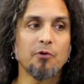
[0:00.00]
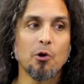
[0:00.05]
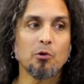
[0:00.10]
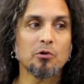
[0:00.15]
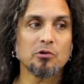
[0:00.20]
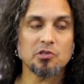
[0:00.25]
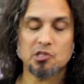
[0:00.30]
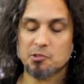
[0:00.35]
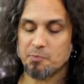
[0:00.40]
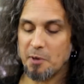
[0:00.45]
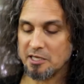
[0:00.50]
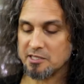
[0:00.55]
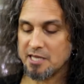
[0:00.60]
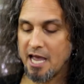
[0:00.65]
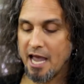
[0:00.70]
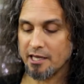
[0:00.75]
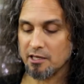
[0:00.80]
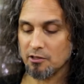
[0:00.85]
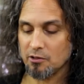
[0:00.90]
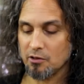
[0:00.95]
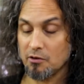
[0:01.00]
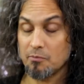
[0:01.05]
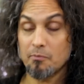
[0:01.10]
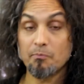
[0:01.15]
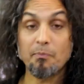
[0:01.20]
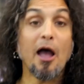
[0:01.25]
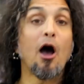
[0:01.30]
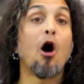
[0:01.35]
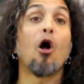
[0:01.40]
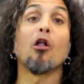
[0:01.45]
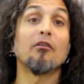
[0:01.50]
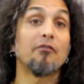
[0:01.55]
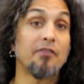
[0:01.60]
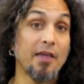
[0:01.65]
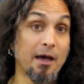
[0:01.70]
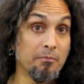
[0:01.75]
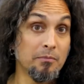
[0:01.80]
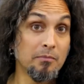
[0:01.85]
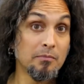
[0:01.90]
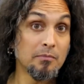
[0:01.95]
vocals spectacular by all of
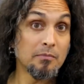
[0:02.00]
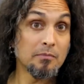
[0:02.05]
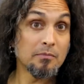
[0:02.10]
them.